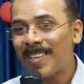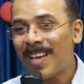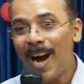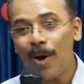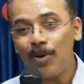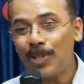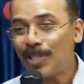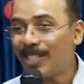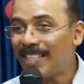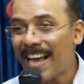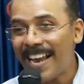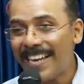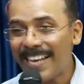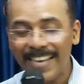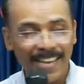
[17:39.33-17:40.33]

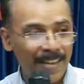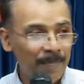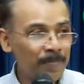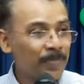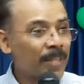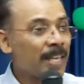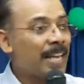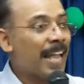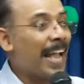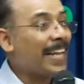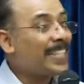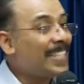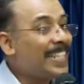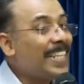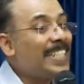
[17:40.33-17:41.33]
outstanding.
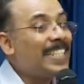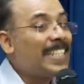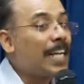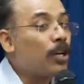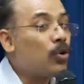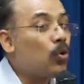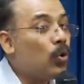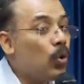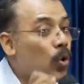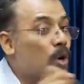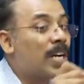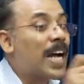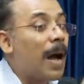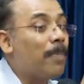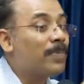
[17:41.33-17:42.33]
A teacher
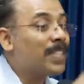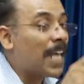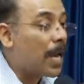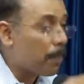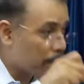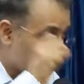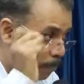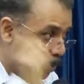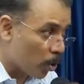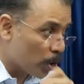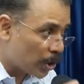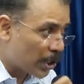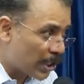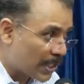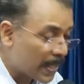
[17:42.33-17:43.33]
who comes and
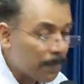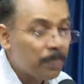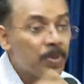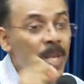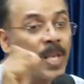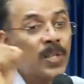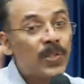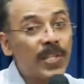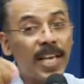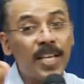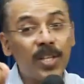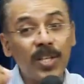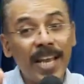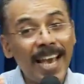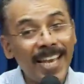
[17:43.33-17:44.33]
puts
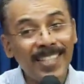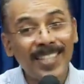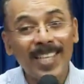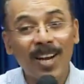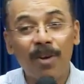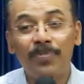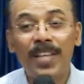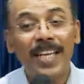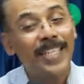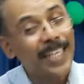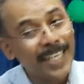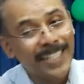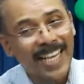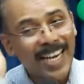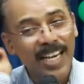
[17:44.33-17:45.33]
signature of the
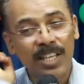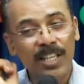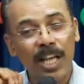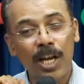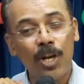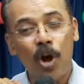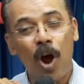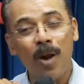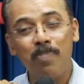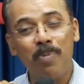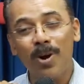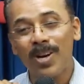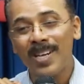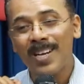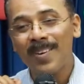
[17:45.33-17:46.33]
teacher in the
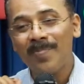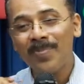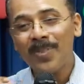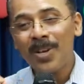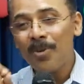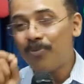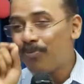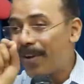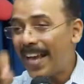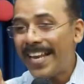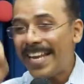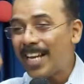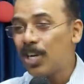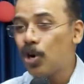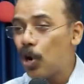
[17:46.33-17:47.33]
notebook,
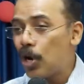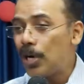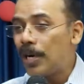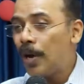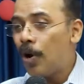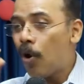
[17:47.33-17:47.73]
very good.